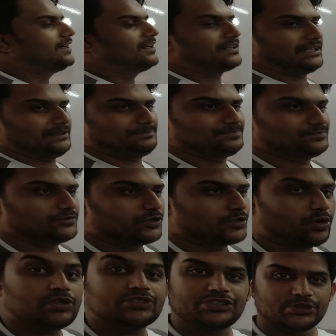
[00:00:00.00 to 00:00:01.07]
Okay,
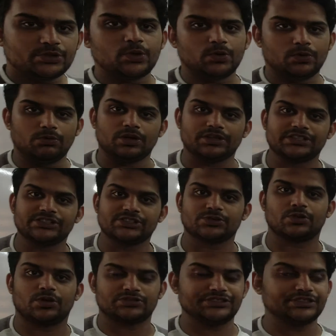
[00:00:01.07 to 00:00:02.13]
crossing over. What is
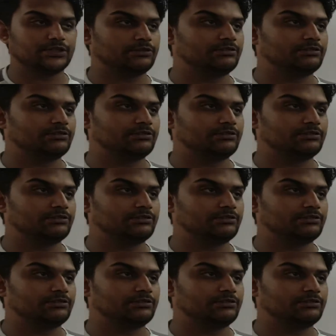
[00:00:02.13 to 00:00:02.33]
crossing